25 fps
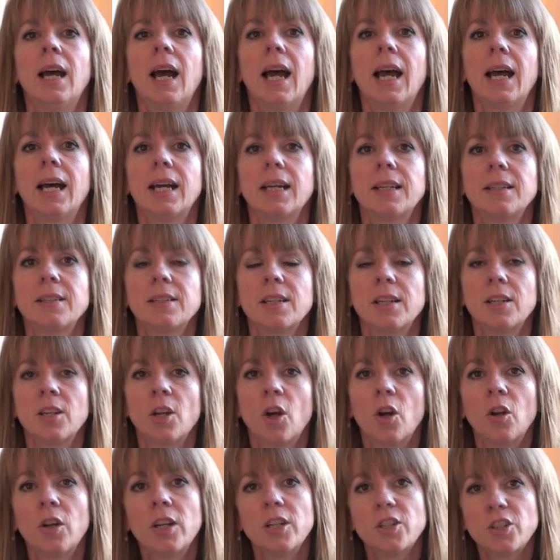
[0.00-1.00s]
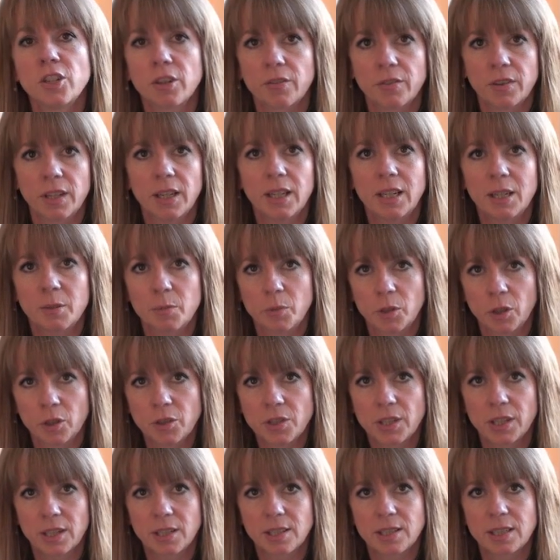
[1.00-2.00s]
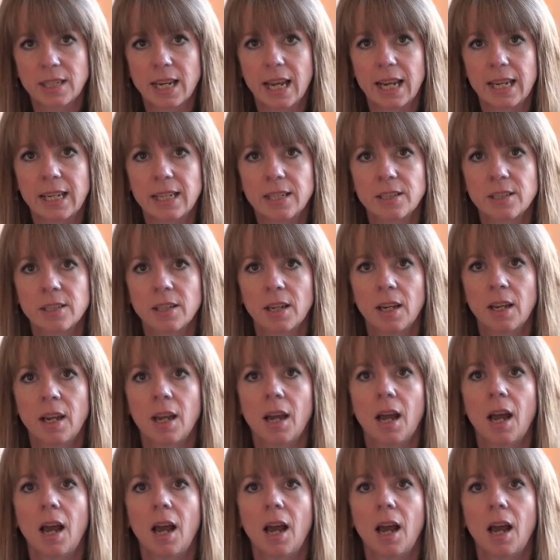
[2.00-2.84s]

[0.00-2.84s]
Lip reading: and a knowledge of the hypnotic state